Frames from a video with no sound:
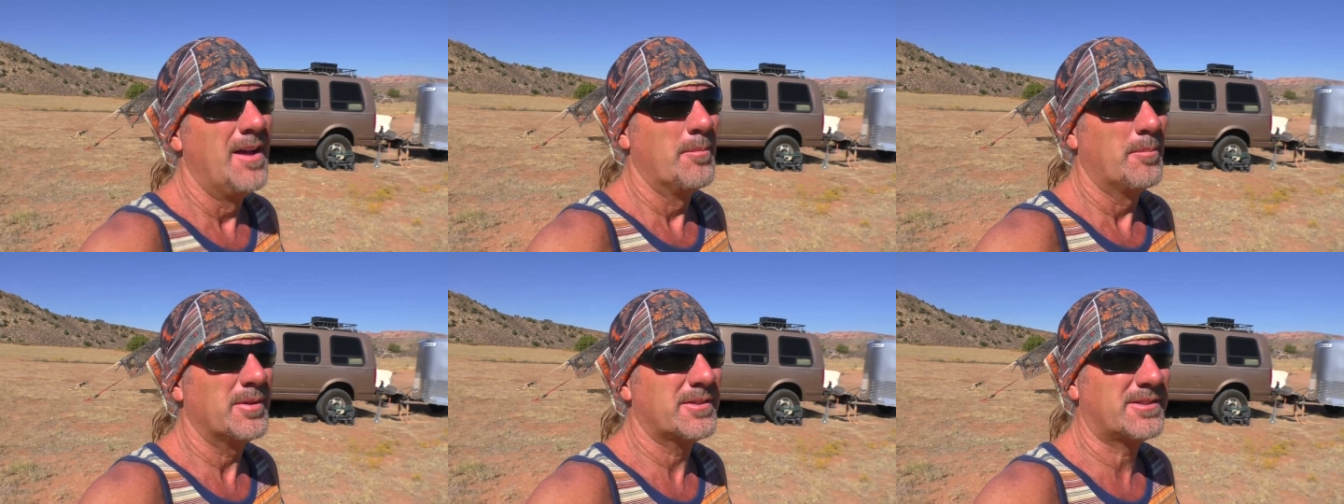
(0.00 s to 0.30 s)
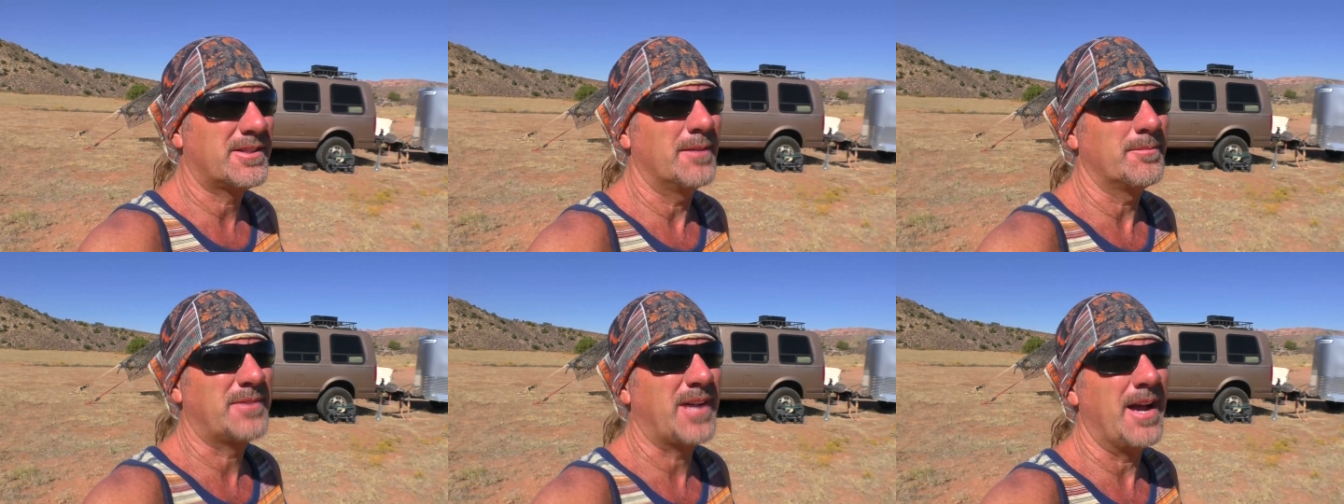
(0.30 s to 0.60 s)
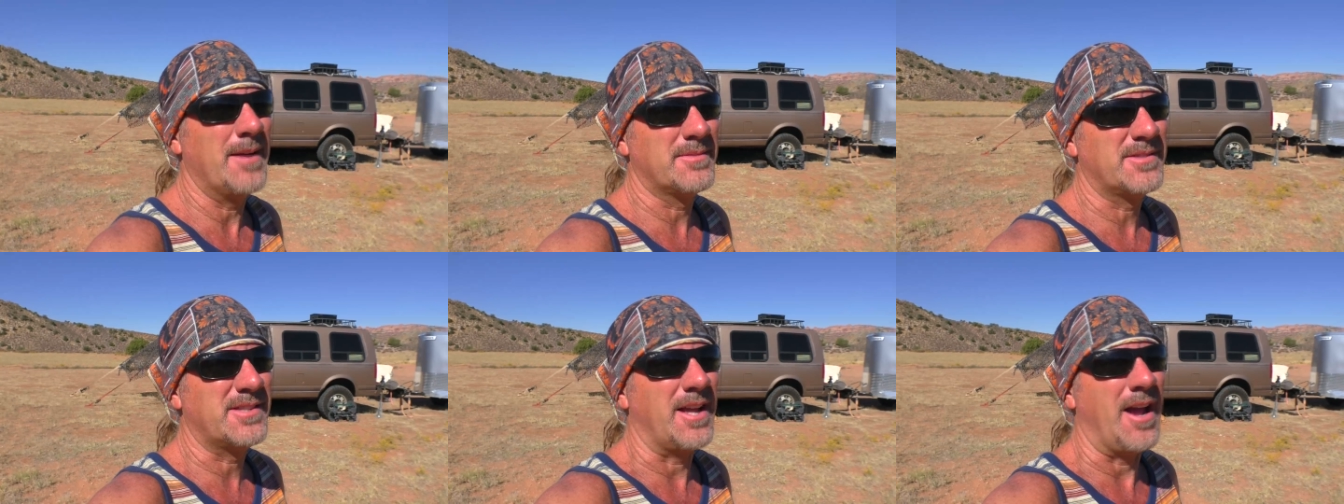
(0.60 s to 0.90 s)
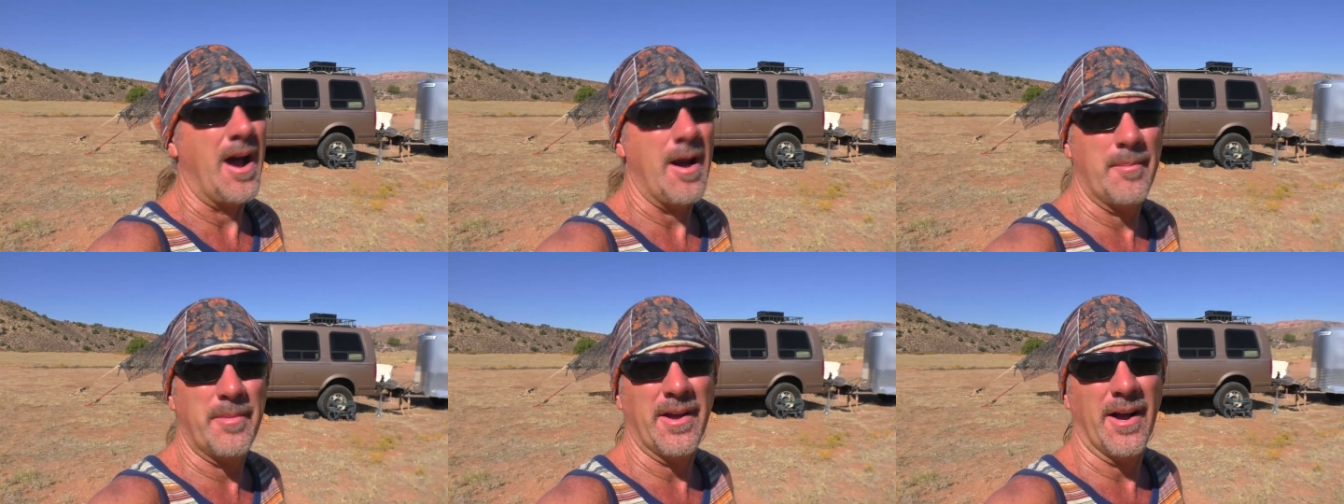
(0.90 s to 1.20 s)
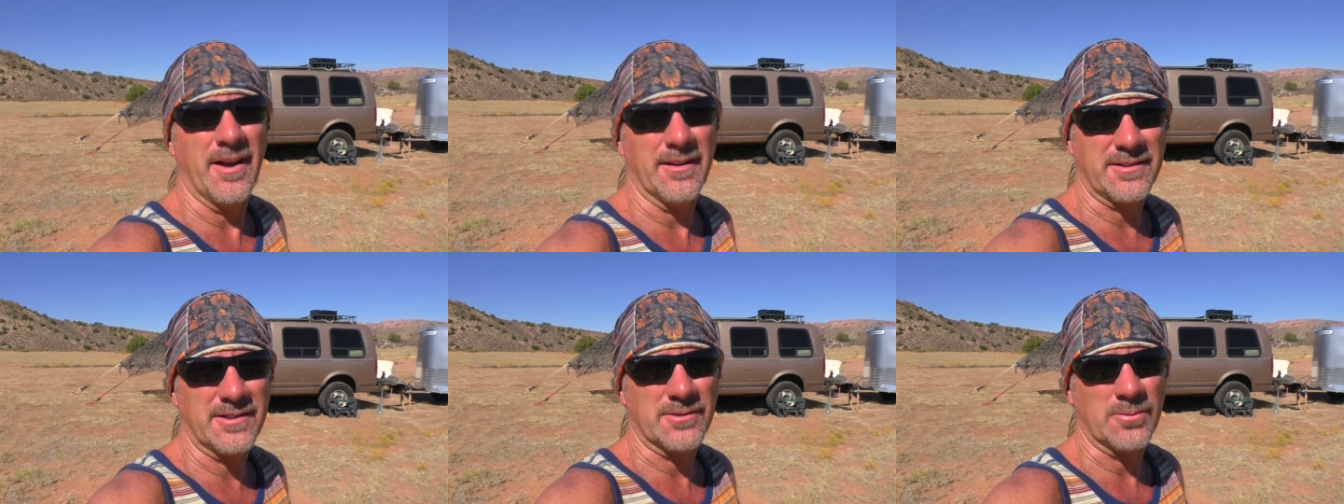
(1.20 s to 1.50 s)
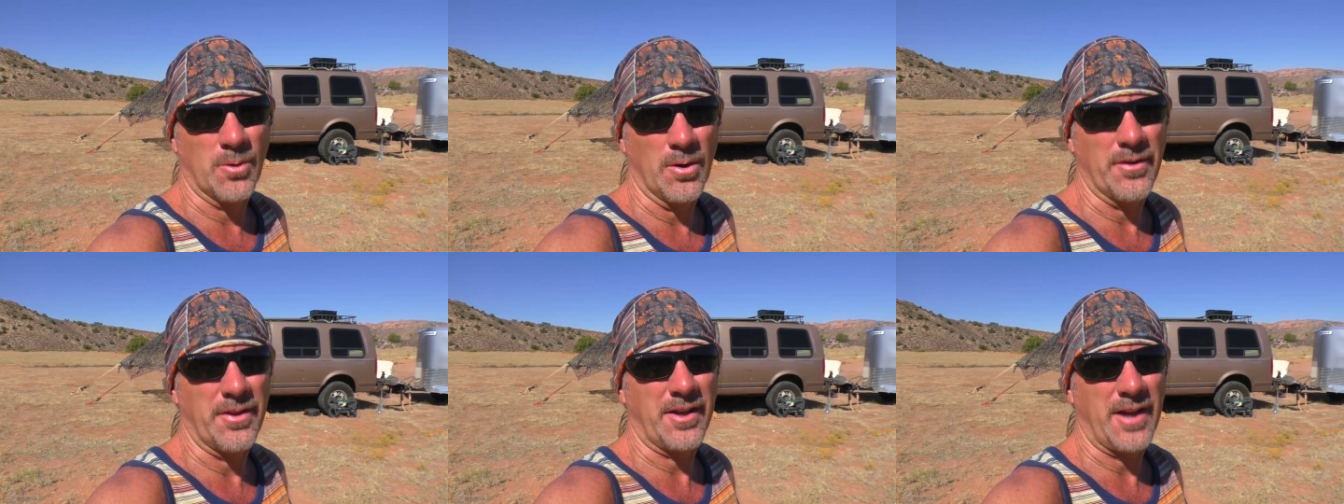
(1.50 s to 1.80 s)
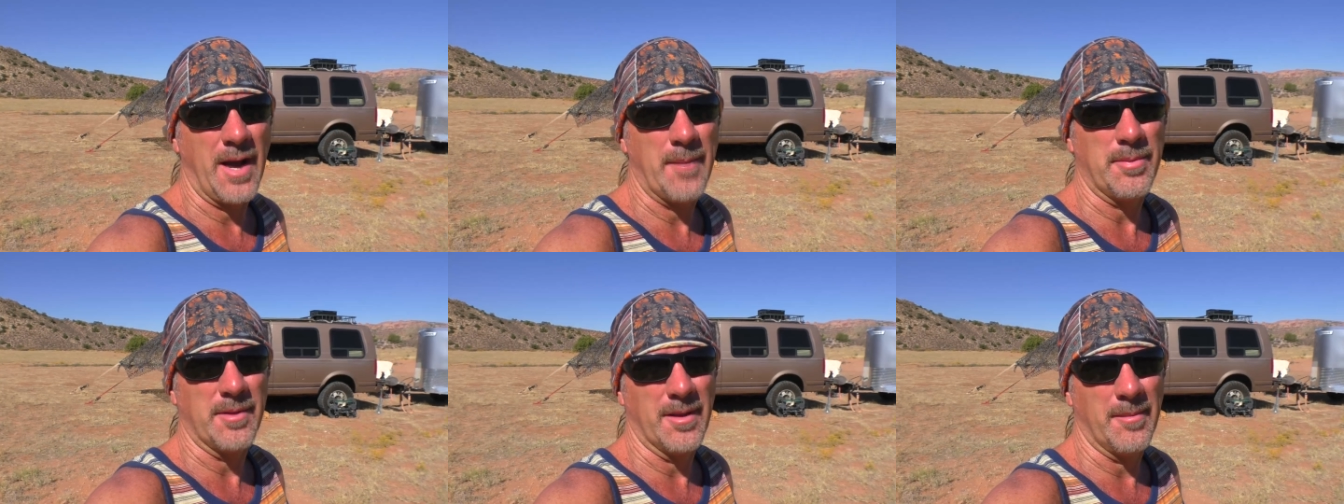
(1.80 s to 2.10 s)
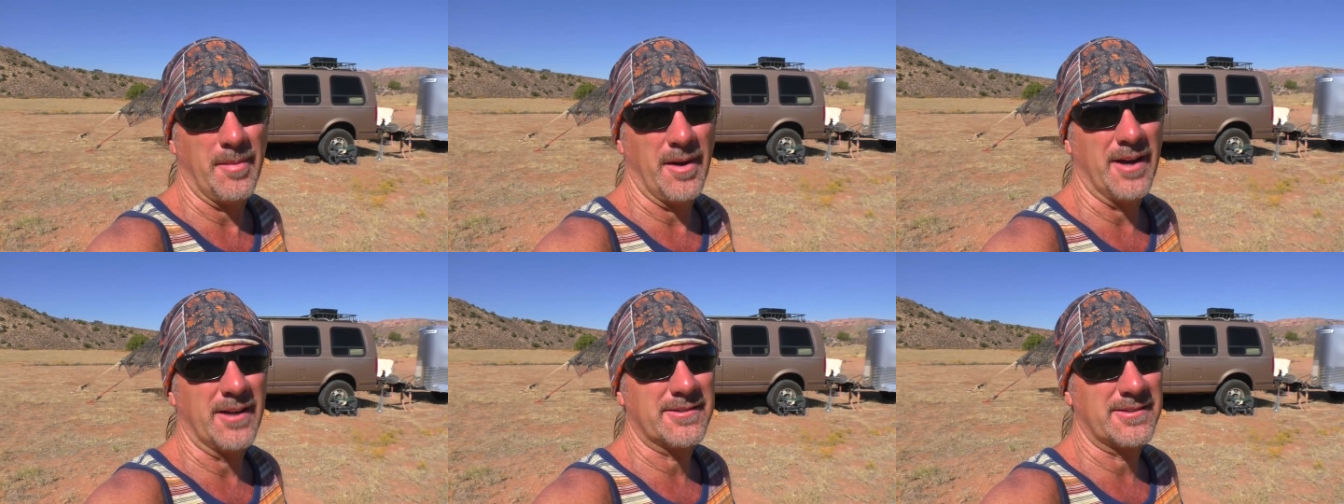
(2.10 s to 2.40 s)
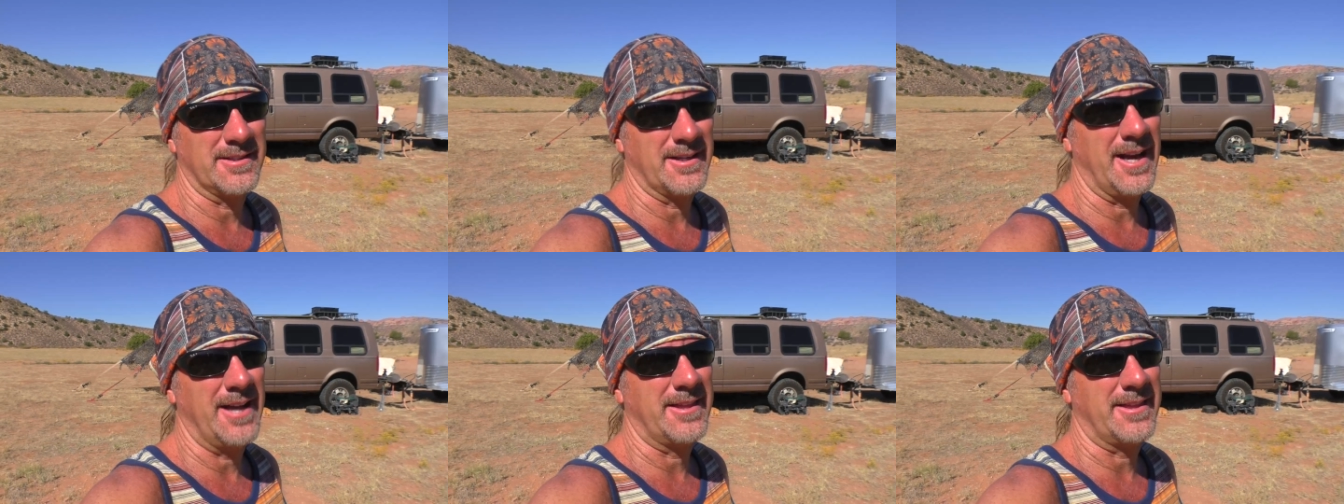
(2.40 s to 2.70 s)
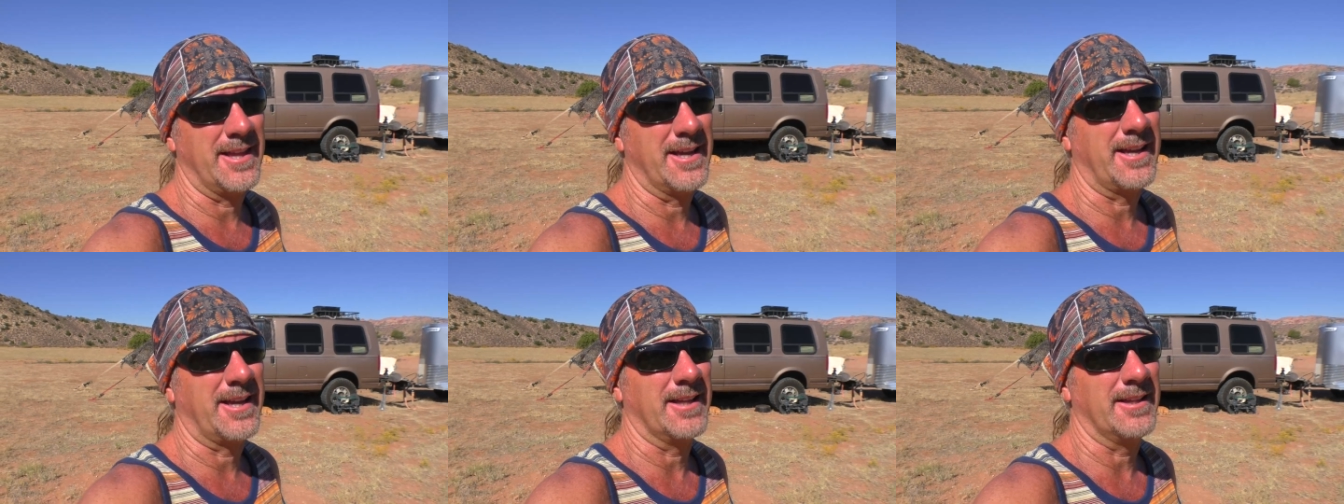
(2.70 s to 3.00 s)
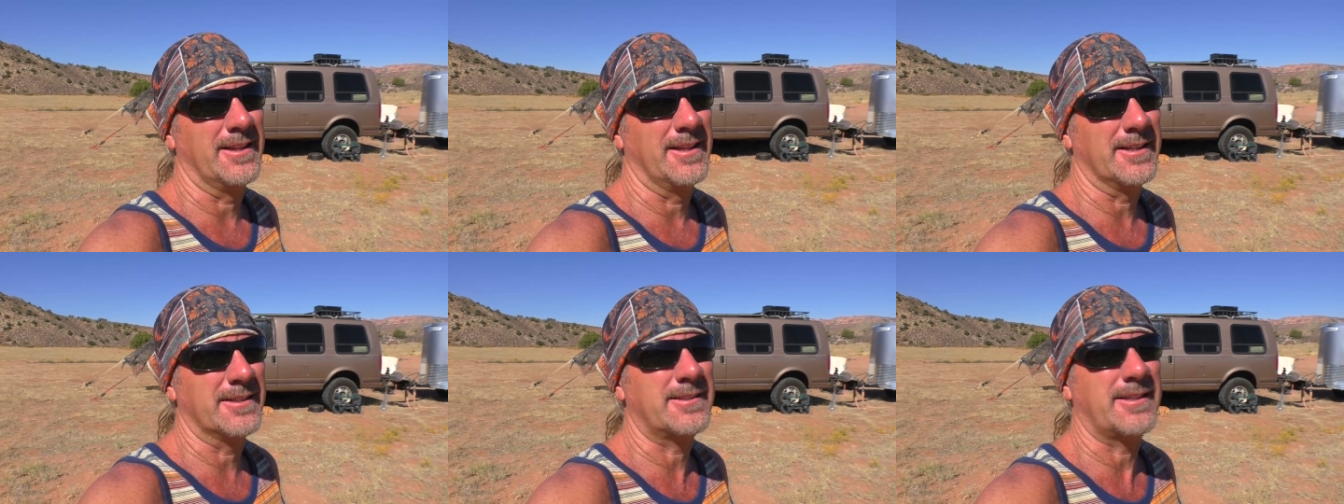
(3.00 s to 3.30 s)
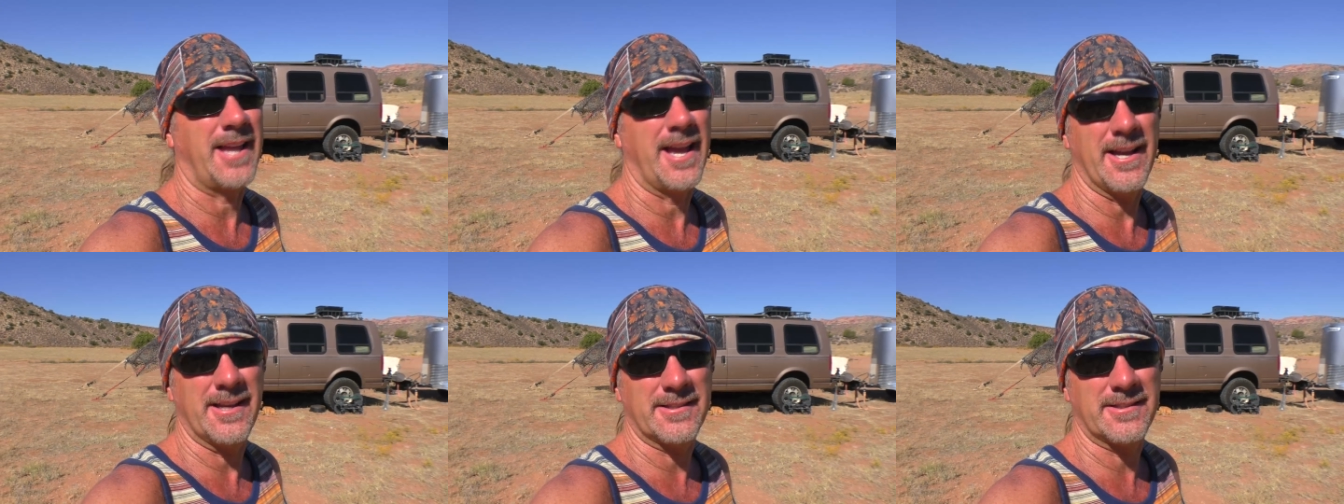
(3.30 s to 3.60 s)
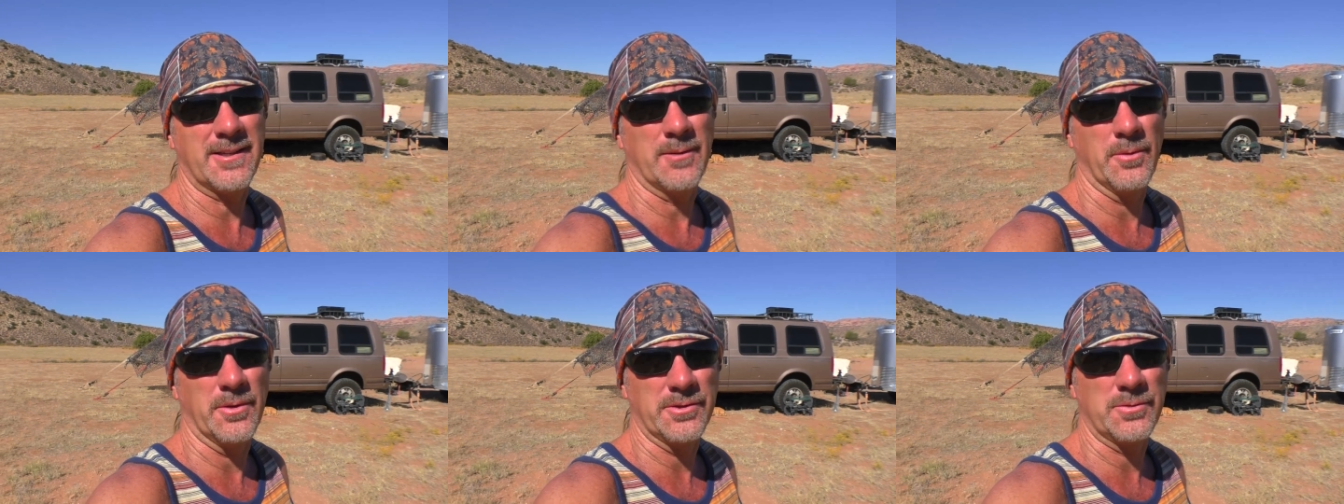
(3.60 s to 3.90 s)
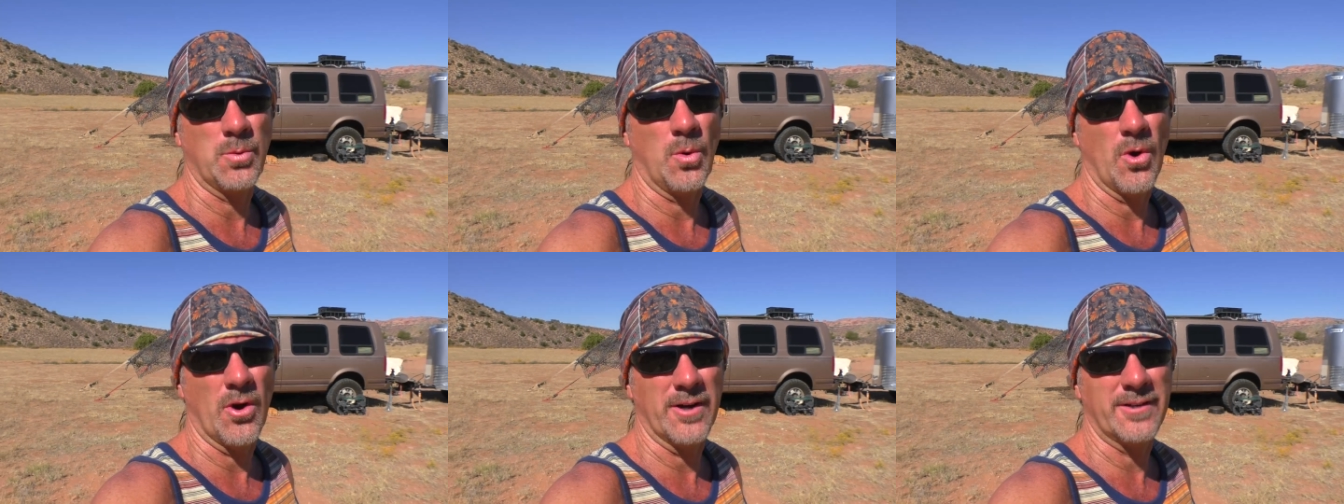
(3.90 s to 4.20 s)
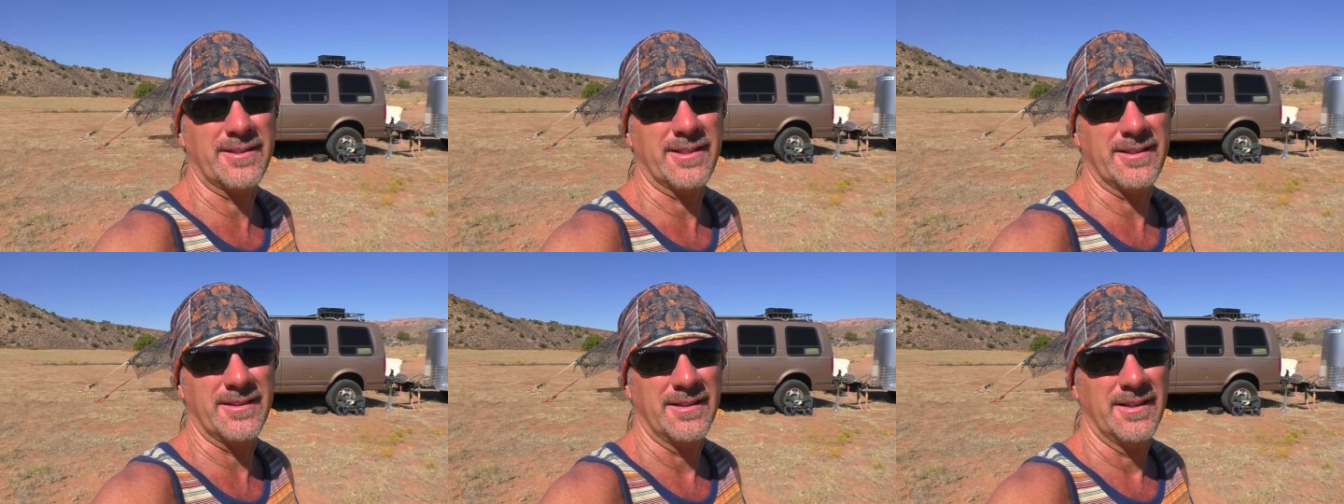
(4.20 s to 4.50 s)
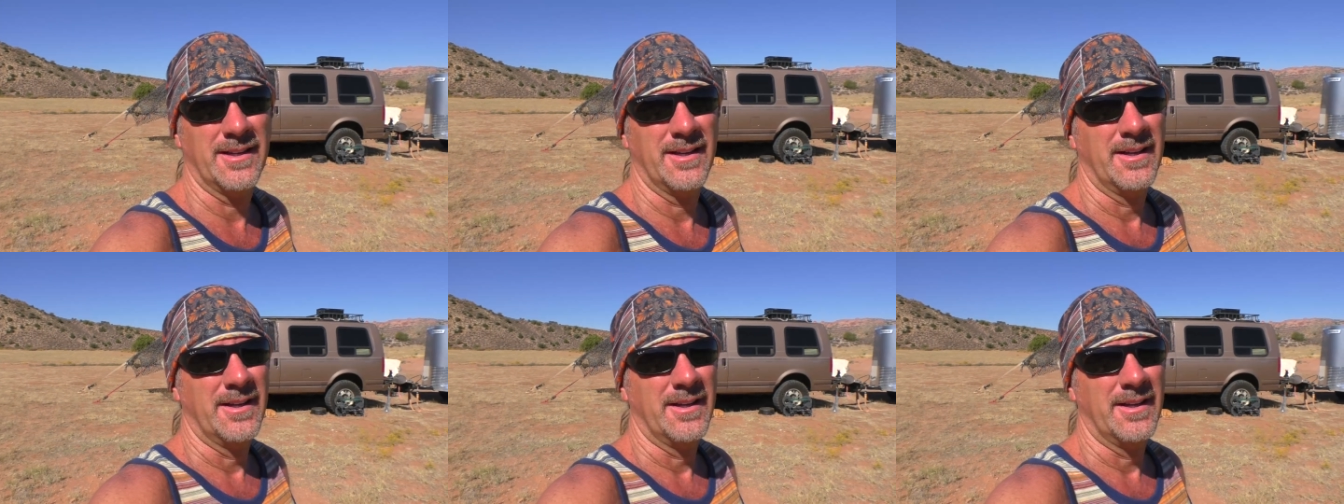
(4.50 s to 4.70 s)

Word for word: but sometimes the ambiance is worth a couple of bucks, and I think in this case it was warranted.